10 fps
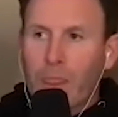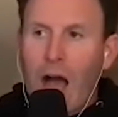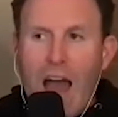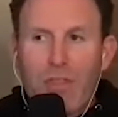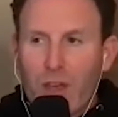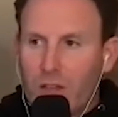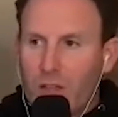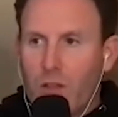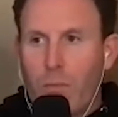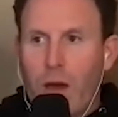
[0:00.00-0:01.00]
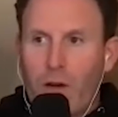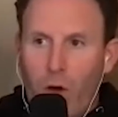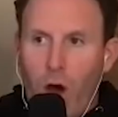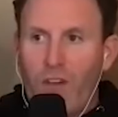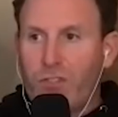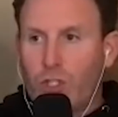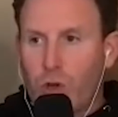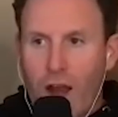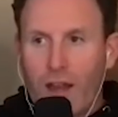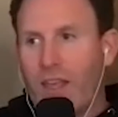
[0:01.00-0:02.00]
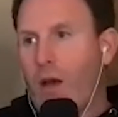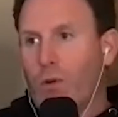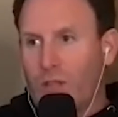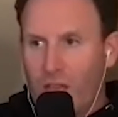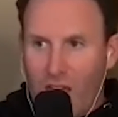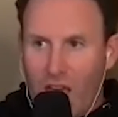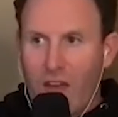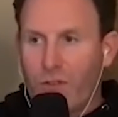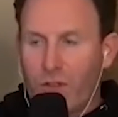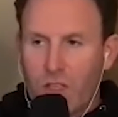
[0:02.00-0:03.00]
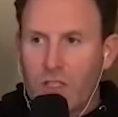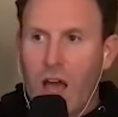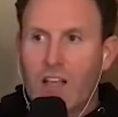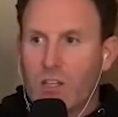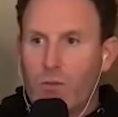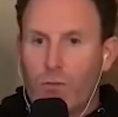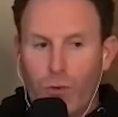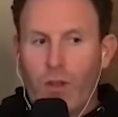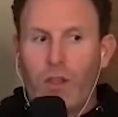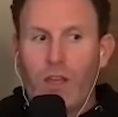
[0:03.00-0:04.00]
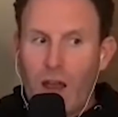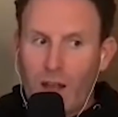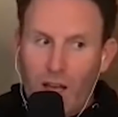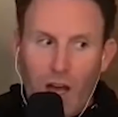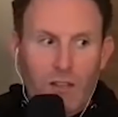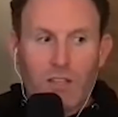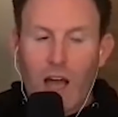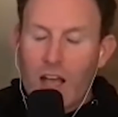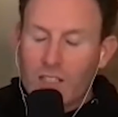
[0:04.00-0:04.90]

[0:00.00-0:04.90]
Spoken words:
I think that they're better off trying to get what they can for these guys and really kind of cutting ties.